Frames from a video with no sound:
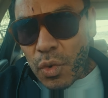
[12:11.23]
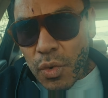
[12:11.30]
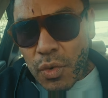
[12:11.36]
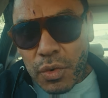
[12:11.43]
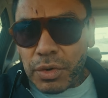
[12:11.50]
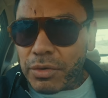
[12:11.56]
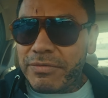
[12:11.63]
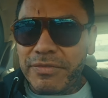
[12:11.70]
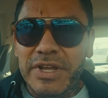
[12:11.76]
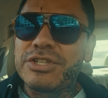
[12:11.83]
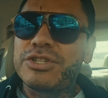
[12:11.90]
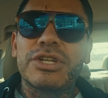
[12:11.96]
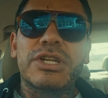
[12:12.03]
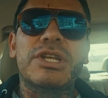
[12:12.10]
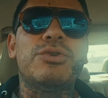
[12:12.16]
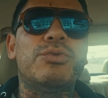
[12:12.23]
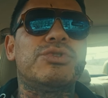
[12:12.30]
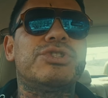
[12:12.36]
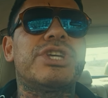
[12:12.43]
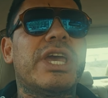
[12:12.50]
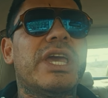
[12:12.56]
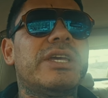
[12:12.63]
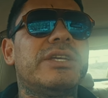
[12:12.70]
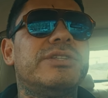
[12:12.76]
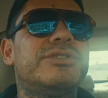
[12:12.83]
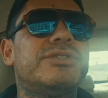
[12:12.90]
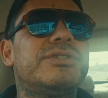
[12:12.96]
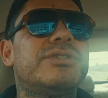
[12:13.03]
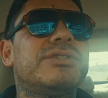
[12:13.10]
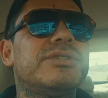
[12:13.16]
Or eventually you
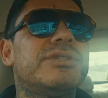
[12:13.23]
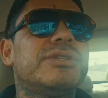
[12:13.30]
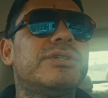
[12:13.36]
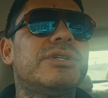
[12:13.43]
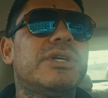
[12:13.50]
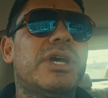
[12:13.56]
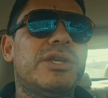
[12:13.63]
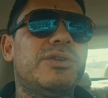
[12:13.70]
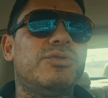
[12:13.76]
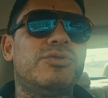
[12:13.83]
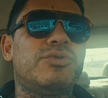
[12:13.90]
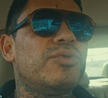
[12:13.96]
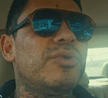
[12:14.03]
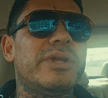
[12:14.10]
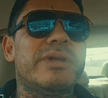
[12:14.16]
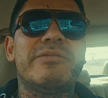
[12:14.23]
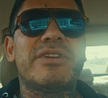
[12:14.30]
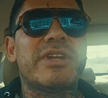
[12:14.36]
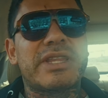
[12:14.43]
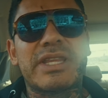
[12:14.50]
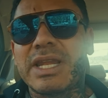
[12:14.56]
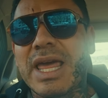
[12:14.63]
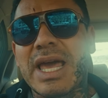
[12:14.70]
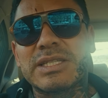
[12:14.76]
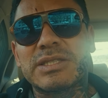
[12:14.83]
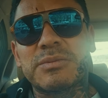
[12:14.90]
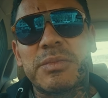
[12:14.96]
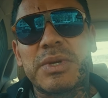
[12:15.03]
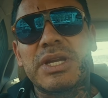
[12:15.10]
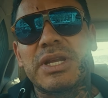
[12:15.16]
change and you do it, even at the
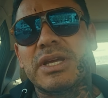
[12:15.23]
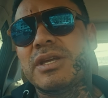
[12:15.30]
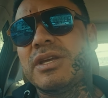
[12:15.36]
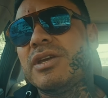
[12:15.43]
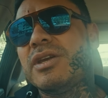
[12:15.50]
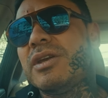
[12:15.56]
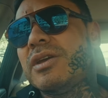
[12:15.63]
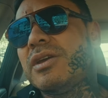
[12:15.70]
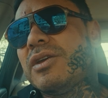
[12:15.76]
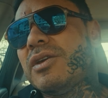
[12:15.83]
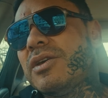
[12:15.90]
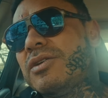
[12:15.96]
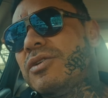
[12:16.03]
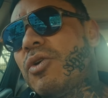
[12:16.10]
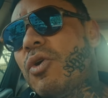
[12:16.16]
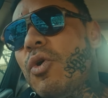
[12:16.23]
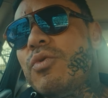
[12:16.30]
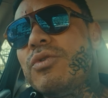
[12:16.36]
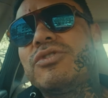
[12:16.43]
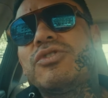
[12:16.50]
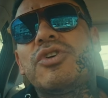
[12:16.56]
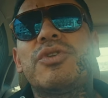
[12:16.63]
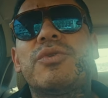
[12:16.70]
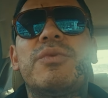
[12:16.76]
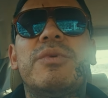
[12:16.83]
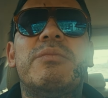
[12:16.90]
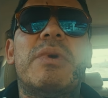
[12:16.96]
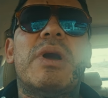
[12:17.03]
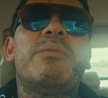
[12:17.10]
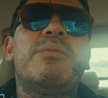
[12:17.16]
last minute. You're always gonna
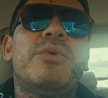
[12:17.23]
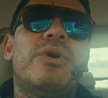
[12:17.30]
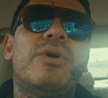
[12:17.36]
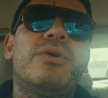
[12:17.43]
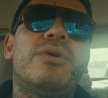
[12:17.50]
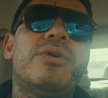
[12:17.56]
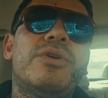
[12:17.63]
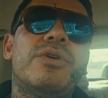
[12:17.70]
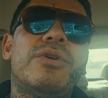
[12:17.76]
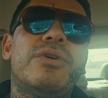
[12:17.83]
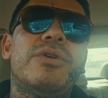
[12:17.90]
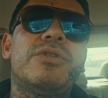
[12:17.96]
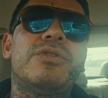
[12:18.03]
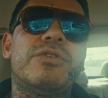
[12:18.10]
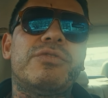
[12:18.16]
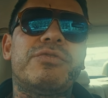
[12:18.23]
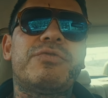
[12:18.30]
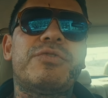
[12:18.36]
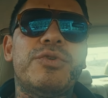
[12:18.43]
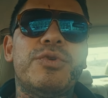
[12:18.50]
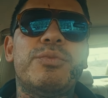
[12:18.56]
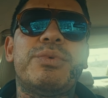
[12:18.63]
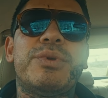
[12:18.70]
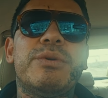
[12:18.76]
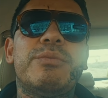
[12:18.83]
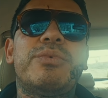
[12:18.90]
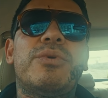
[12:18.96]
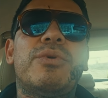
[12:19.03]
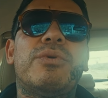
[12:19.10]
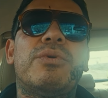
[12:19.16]
remember the few
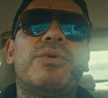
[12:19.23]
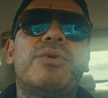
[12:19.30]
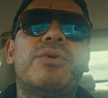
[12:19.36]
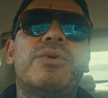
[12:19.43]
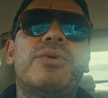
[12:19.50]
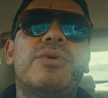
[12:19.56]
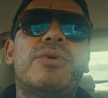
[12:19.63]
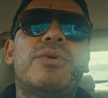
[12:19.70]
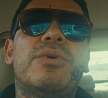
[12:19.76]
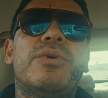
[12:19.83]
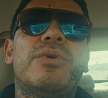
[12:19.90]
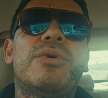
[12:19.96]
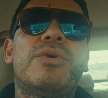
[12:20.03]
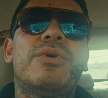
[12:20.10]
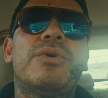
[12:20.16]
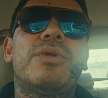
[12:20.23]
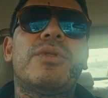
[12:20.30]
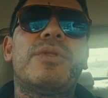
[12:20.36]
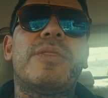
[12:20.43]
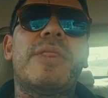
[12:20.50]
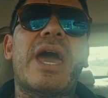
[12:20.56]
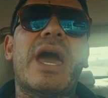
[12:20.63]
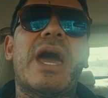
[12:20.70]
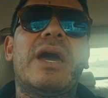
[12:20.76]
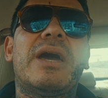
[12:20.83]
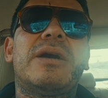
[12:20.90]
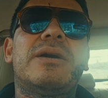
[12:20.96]
people that